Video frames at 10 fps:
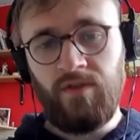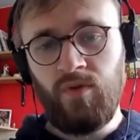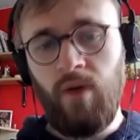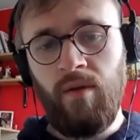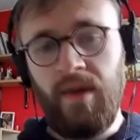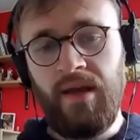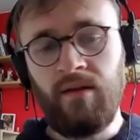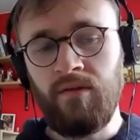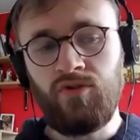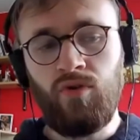I
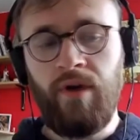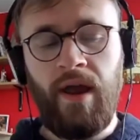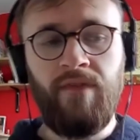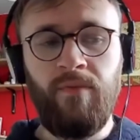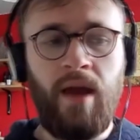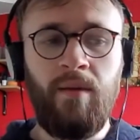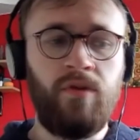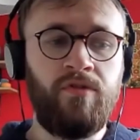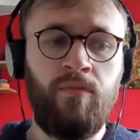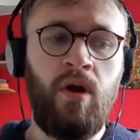mean. Drawing elements
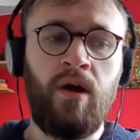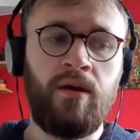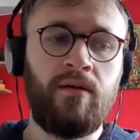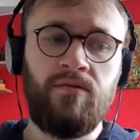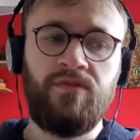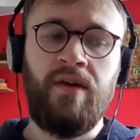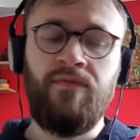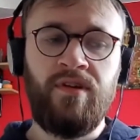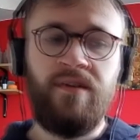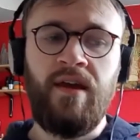from like the
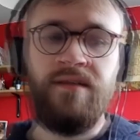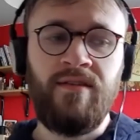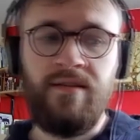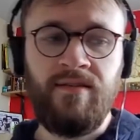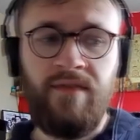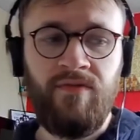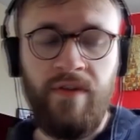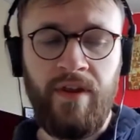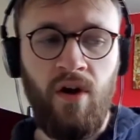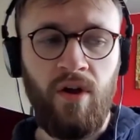70s, 80s, even like the
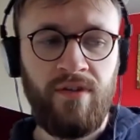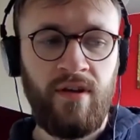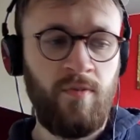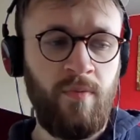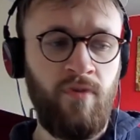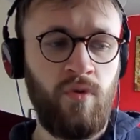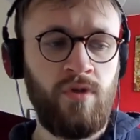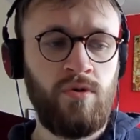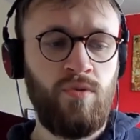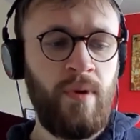90s before
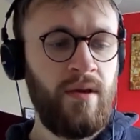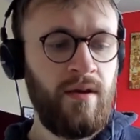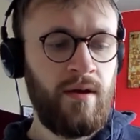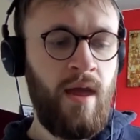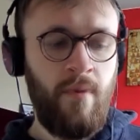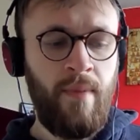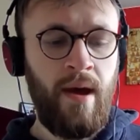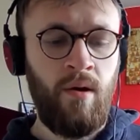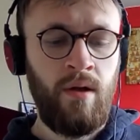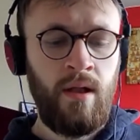social media came
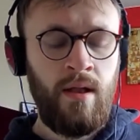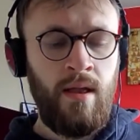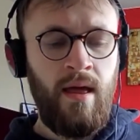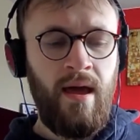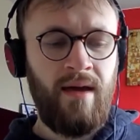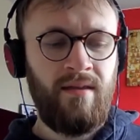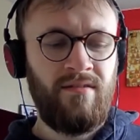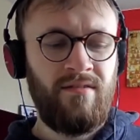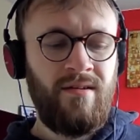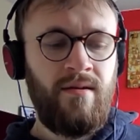about.
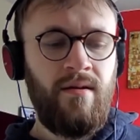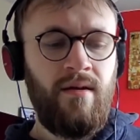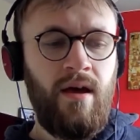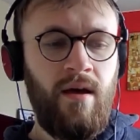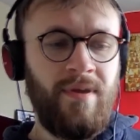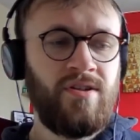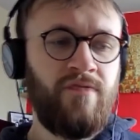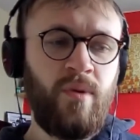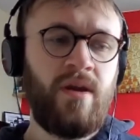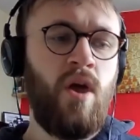And imagine if
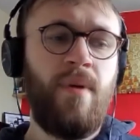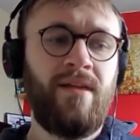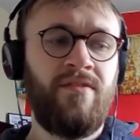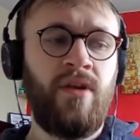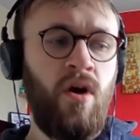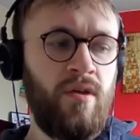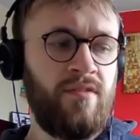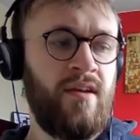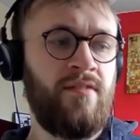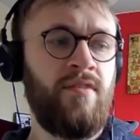we could go back to the
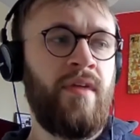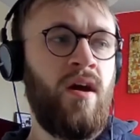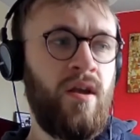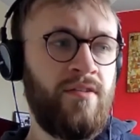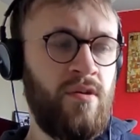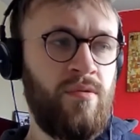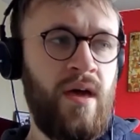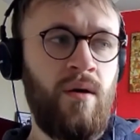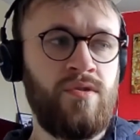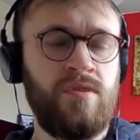90s and the early
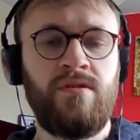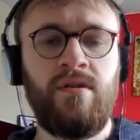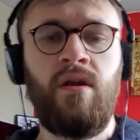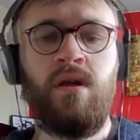2000s and like